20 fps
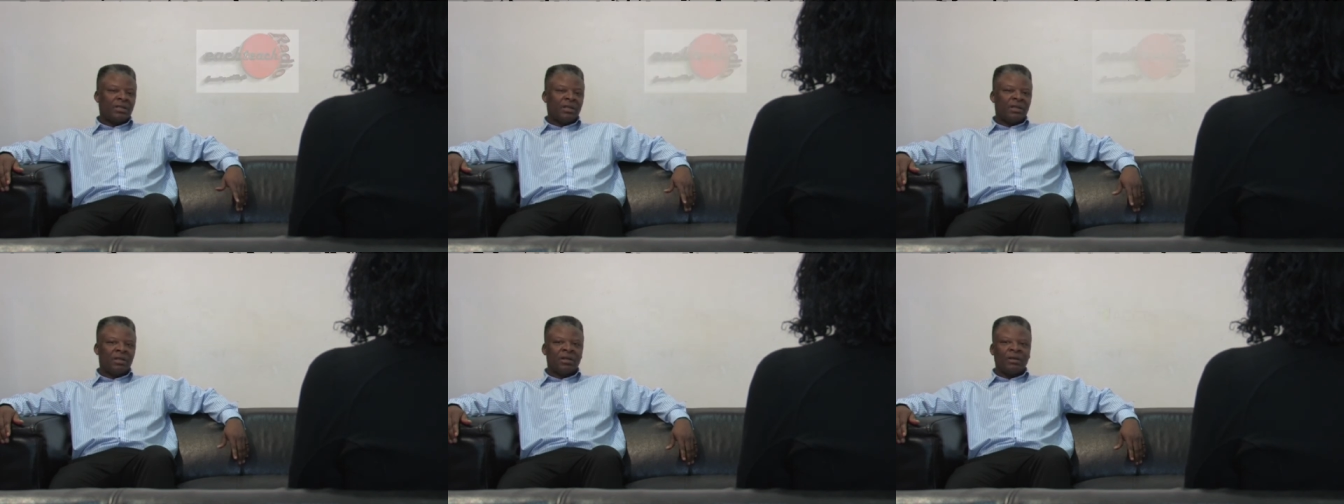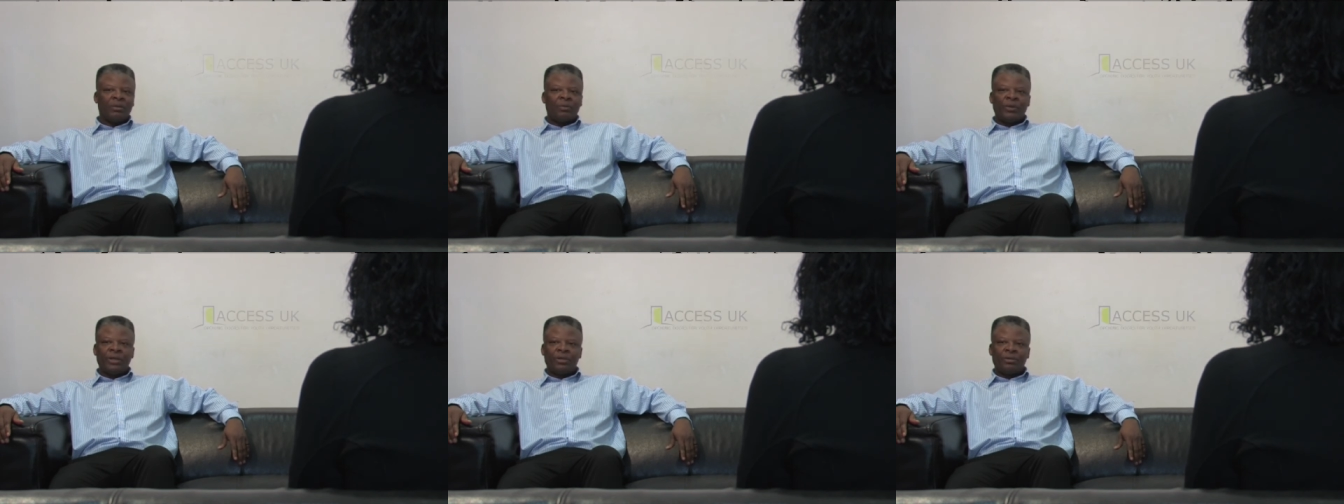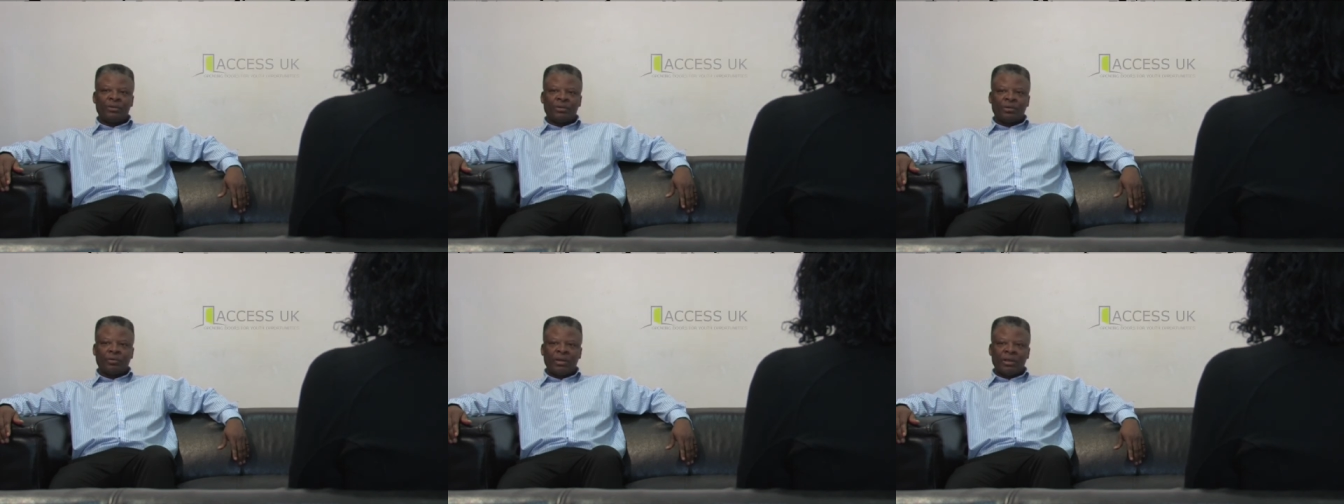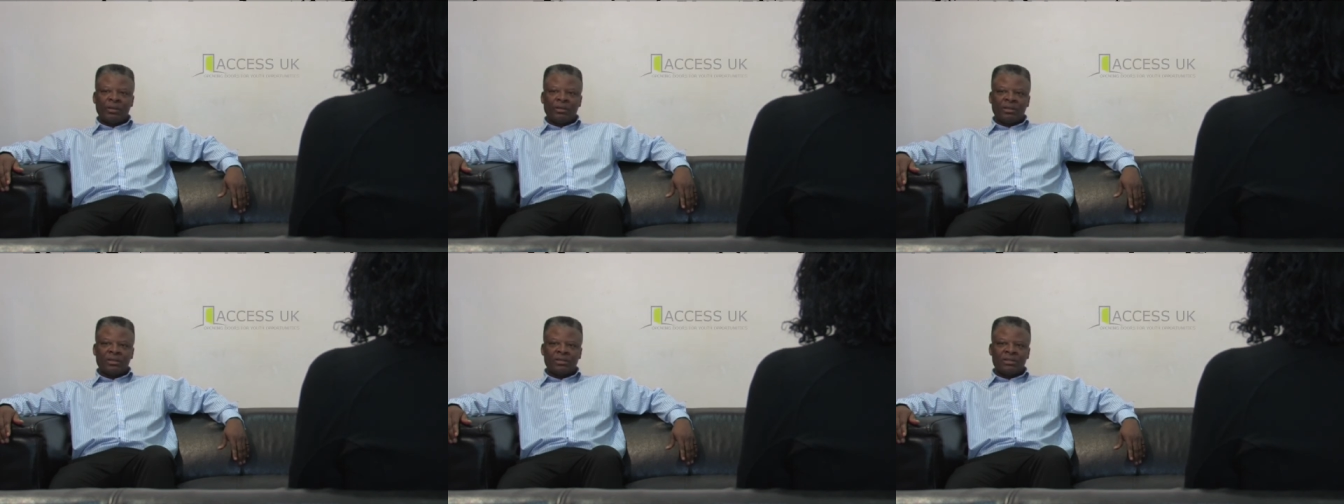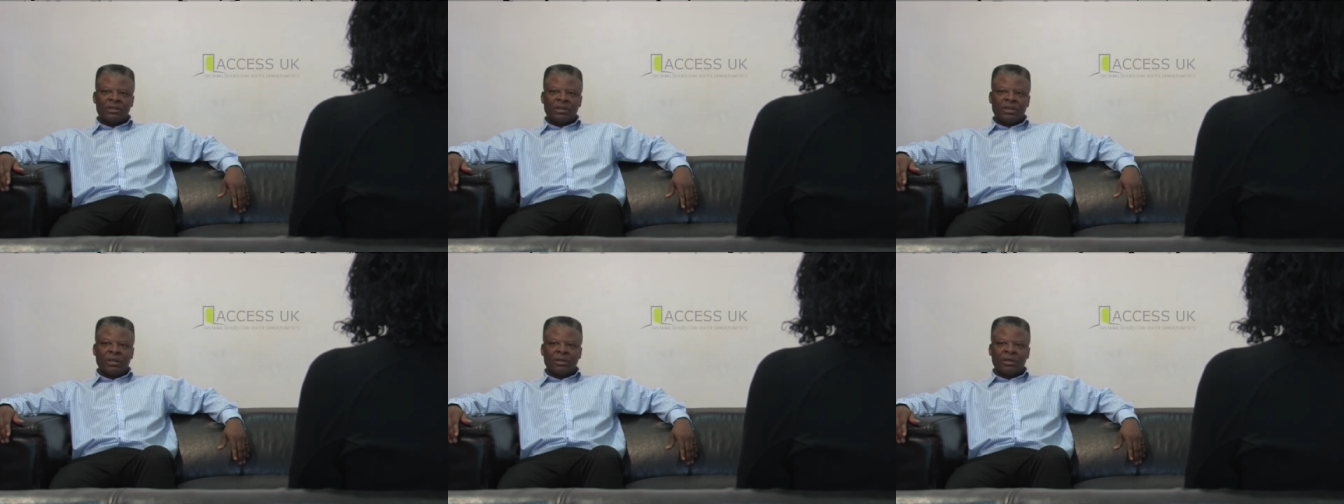and we're doing great things
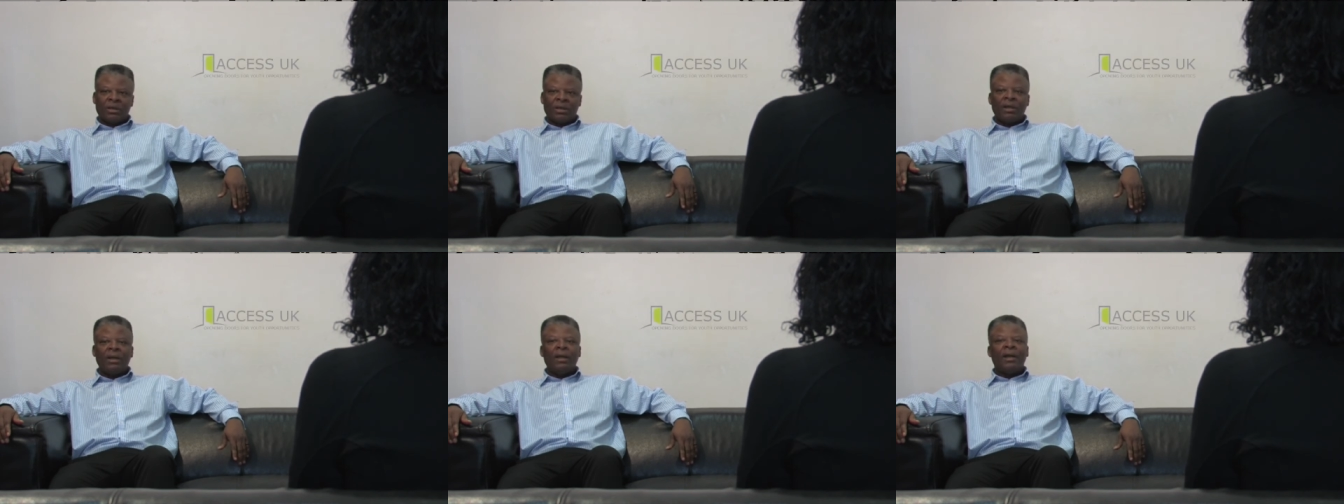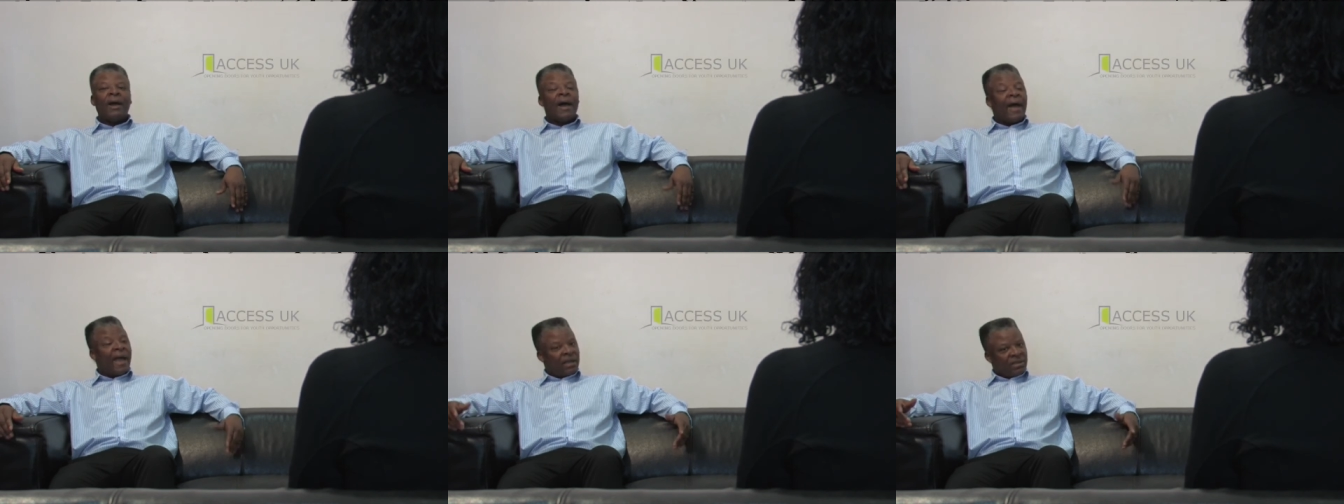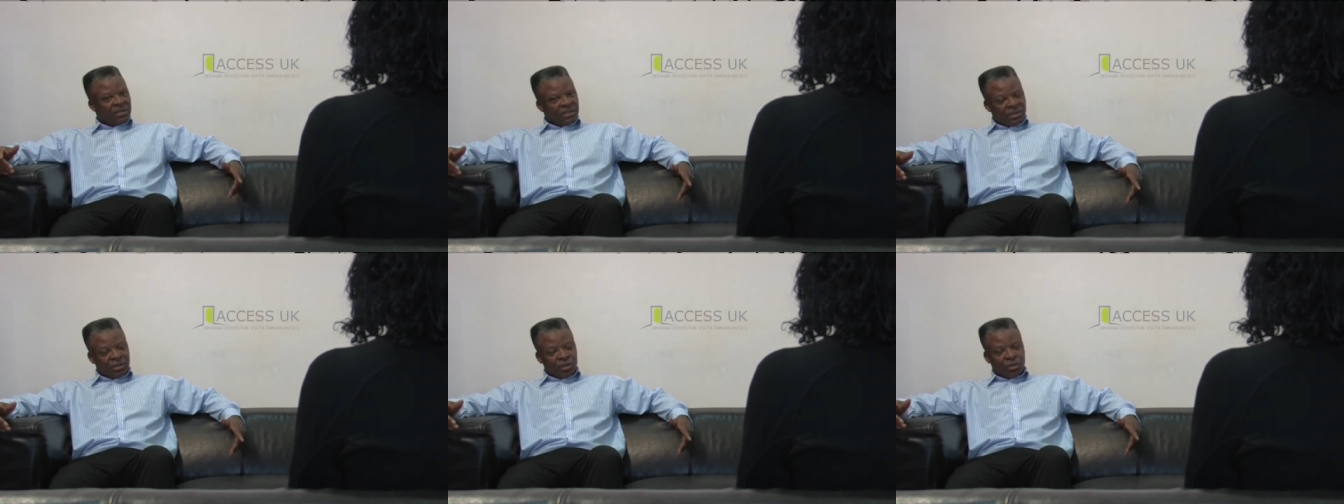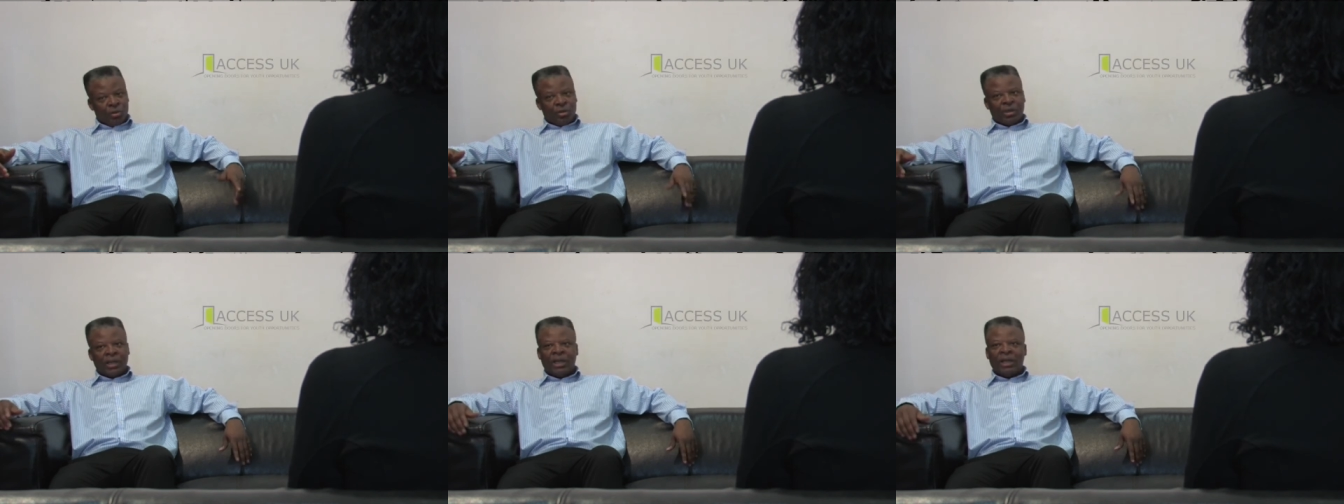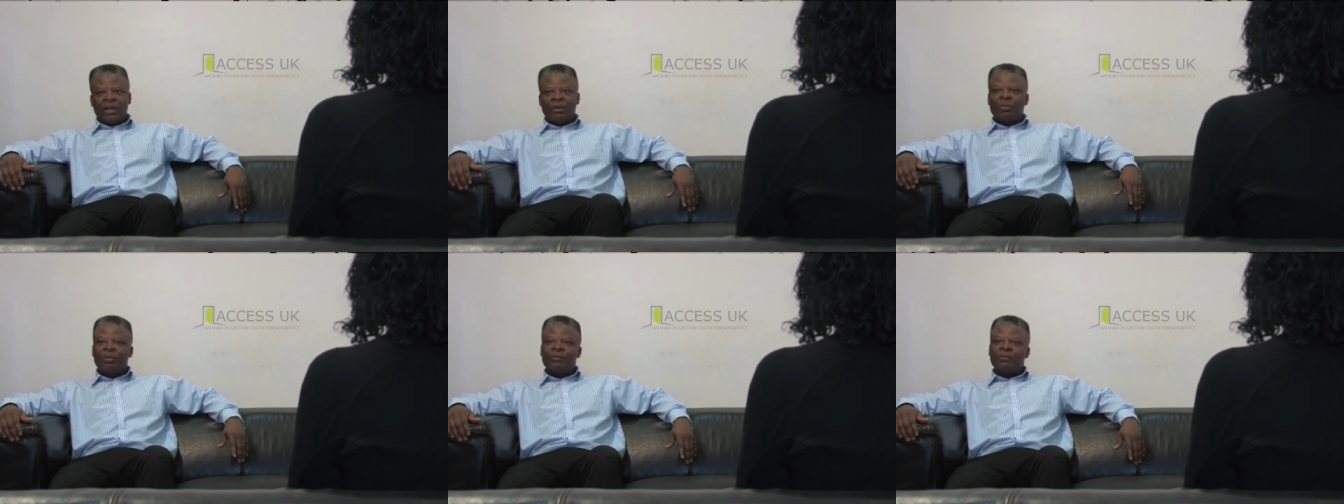together. Access
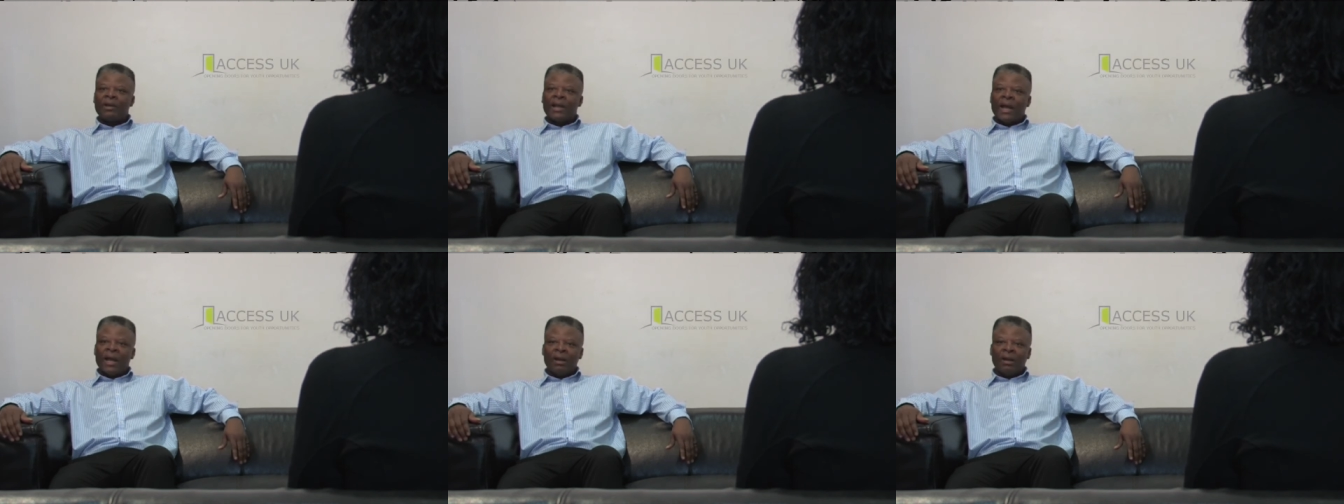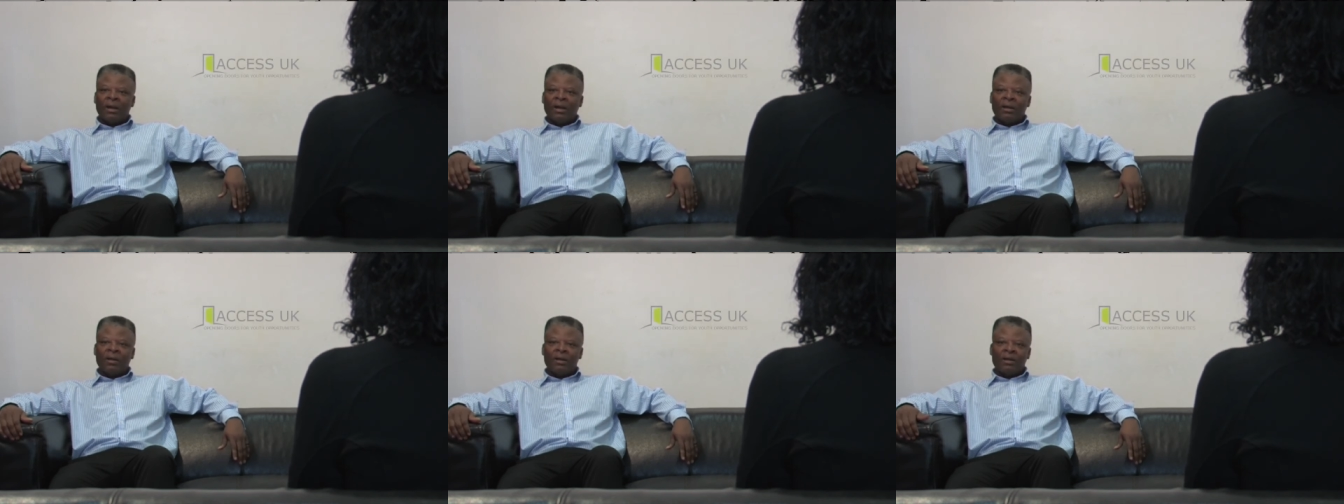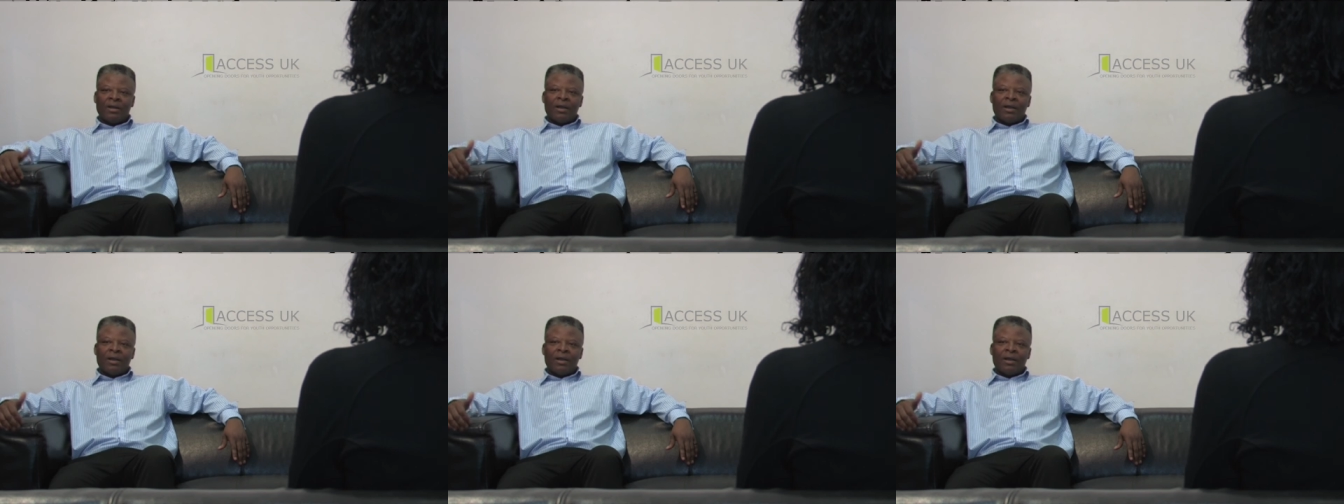UK with Nana,